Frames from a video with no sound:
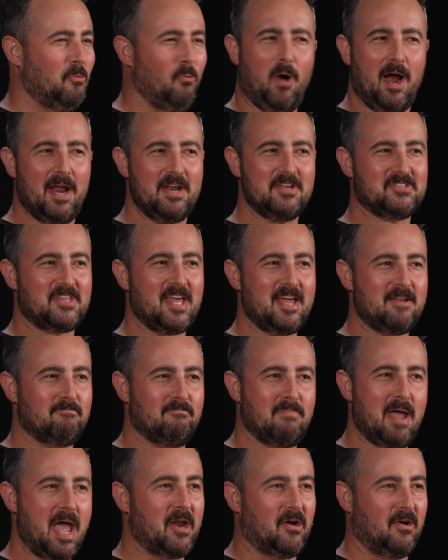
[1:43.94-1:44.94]
Why does that
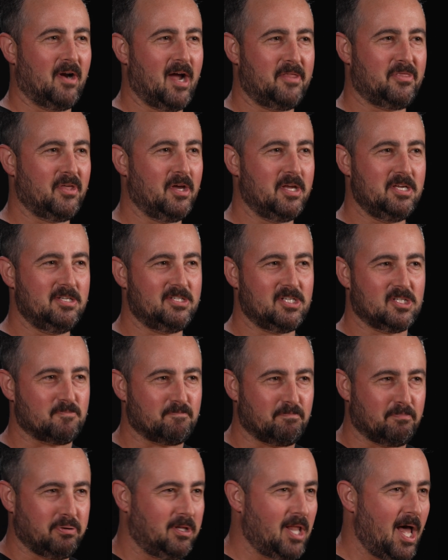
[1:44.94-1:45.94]
matter? I thought you just
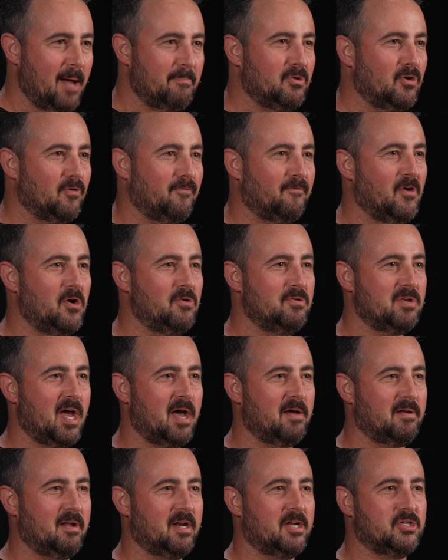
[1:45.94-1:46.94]
plop your phone
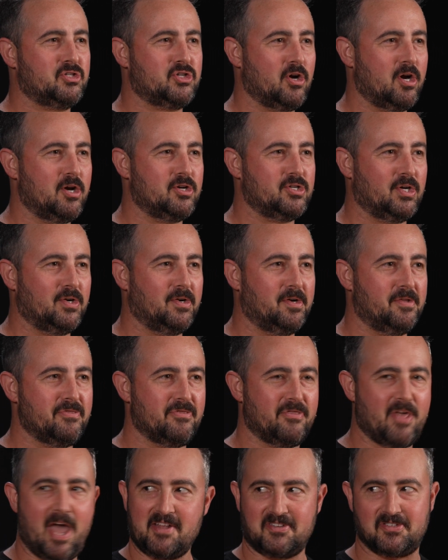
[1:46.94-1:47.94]
down on a charger
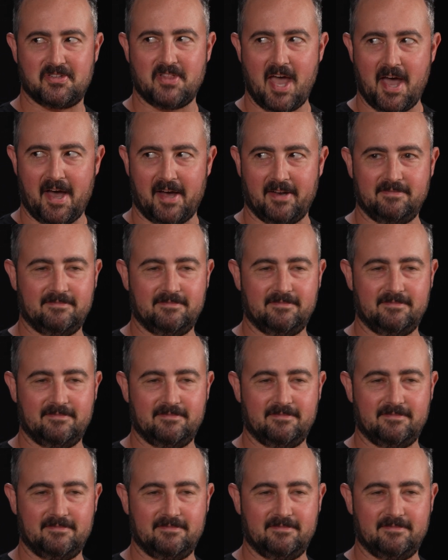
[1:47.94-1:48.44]
and that's that.